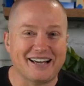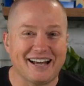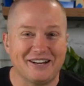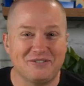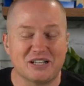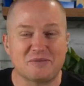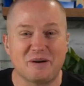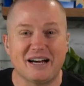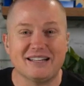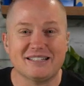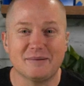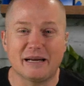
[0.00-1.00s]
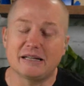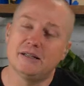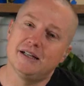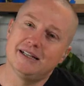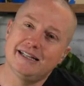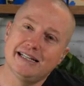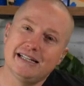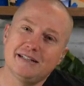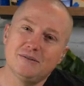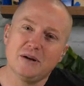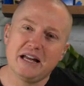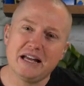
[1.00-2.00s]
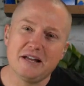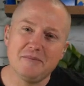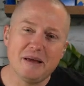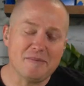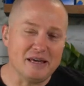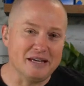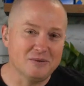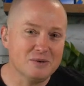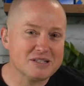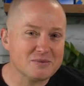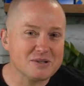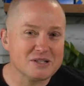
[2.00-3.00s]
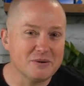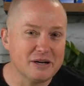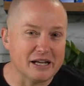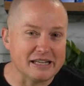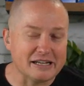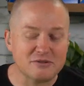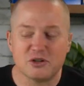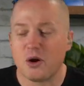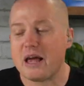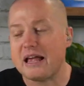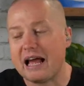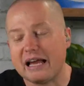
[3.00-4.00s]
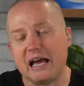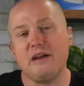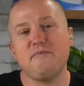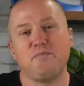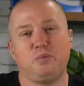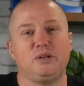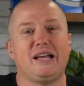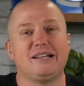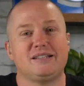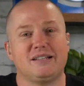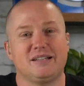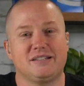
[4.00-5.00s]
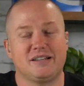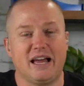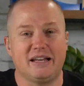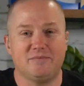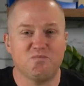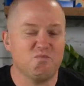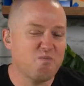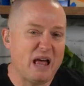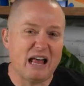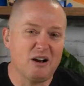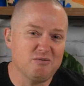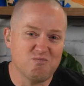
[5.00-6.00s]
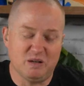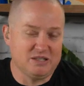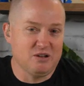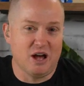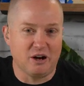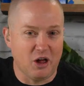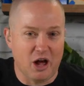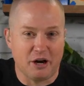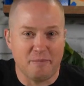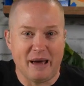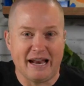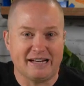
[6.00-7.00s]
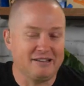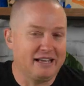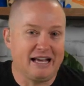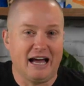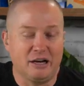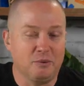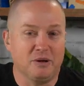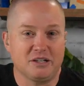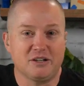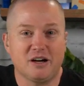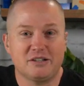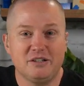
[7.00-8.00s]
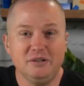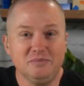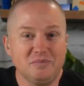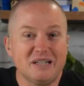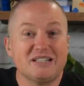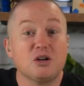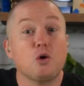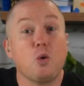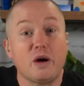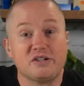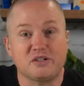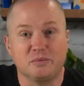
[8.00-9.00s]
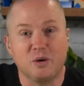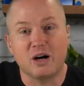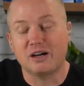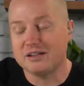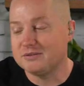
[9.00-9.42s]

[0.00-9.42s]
kind of experience. And I'm like, well, maybe. What's what's going on there? So I, I kind of put that to the side. That is not an automatic, like, I don't want to talk to you, but it's a question mark,